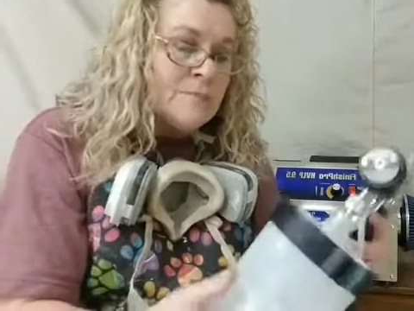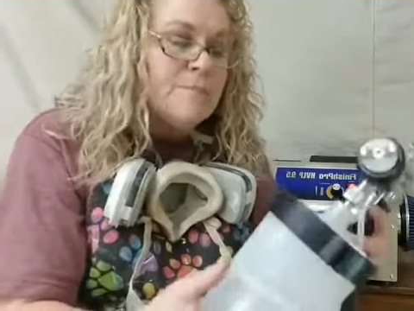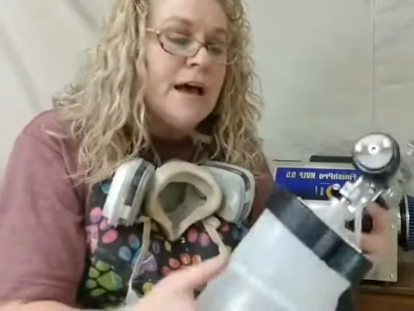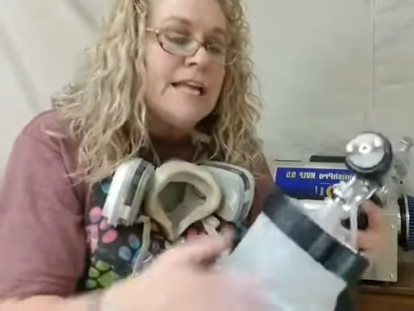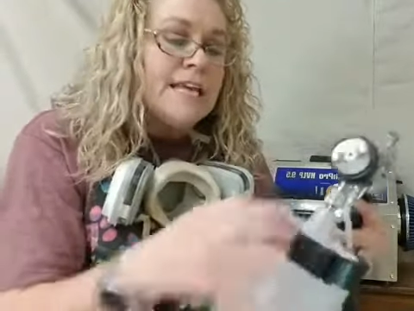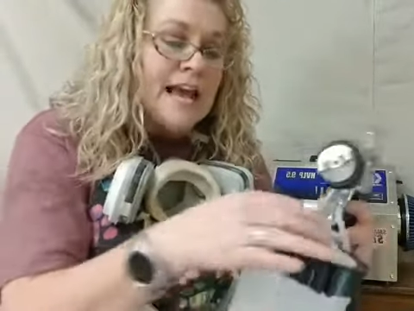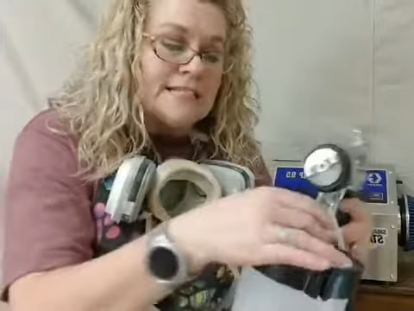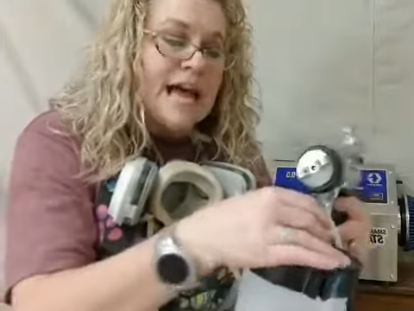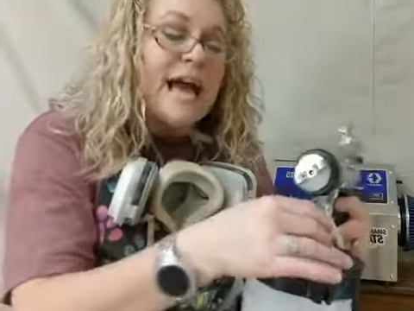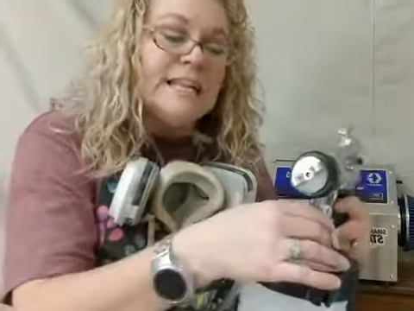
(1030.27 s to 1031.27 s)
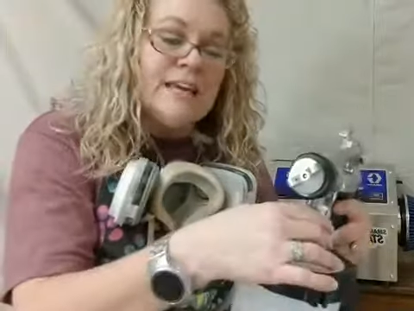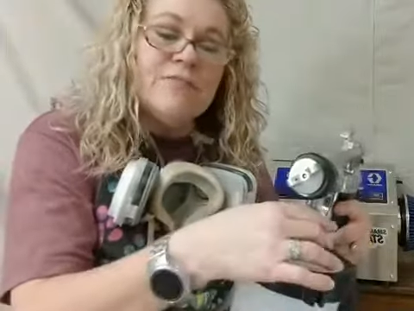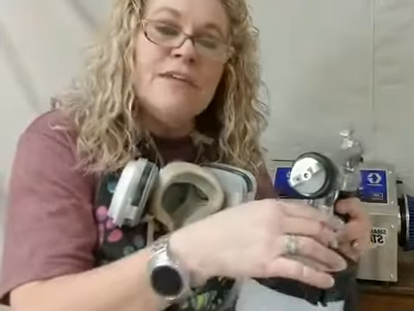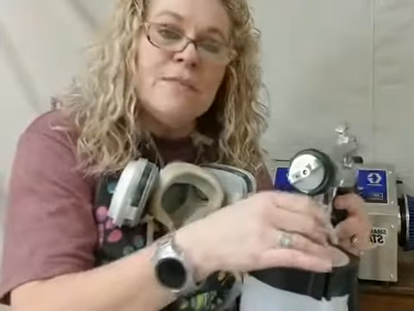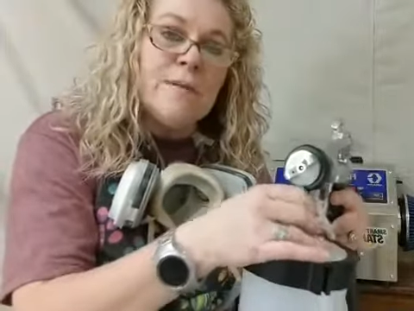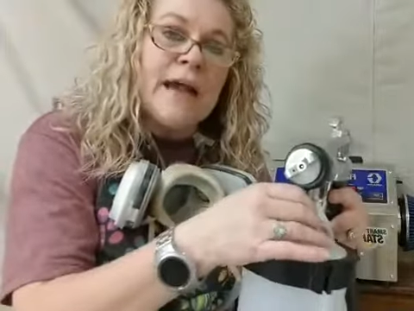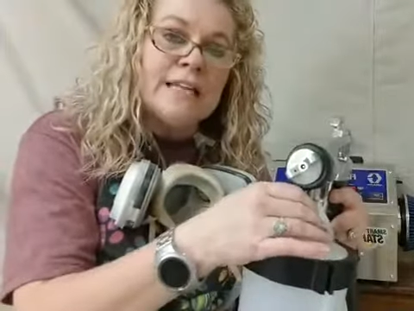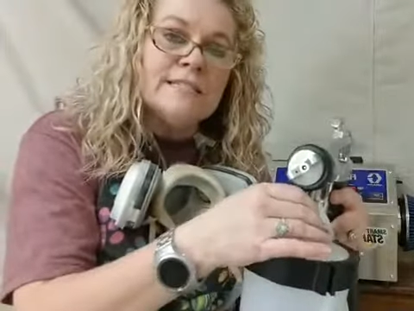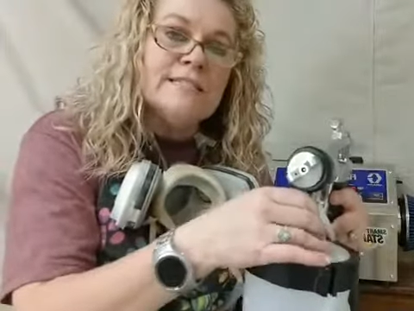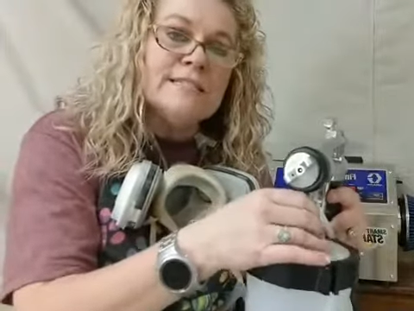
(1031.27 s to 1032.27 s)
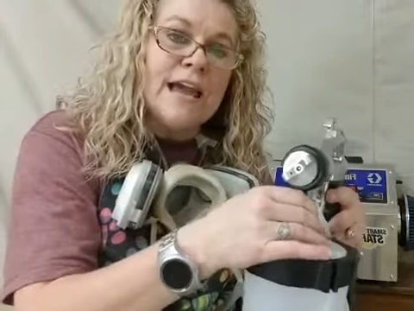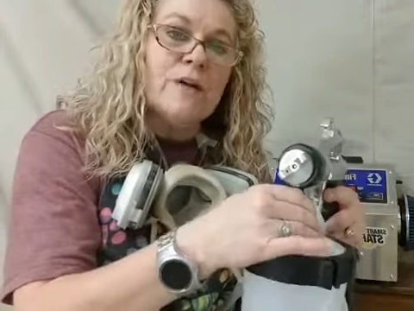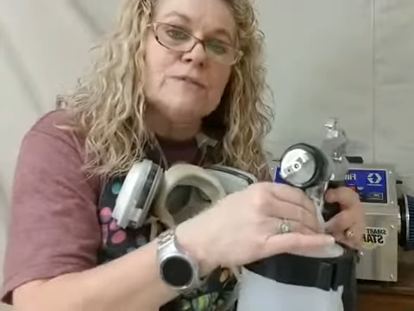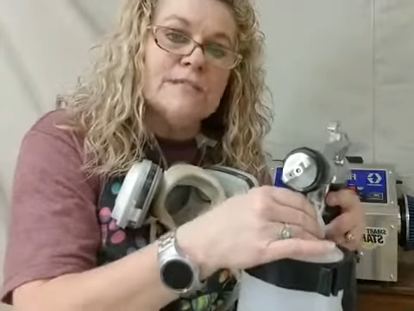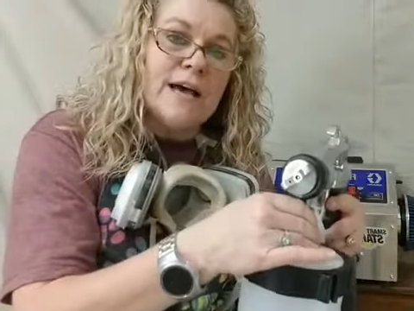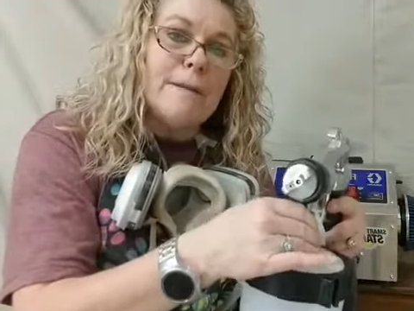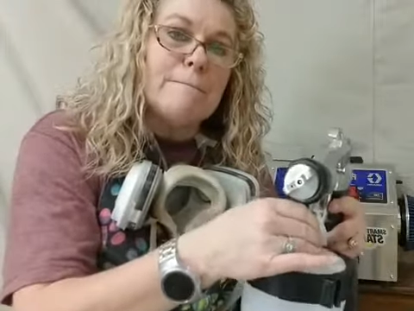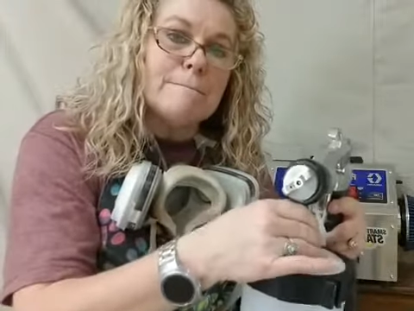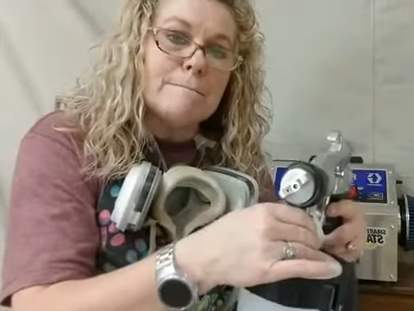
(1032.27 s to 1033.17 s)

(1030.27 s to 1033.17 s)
But yes, I did thin the paint down some.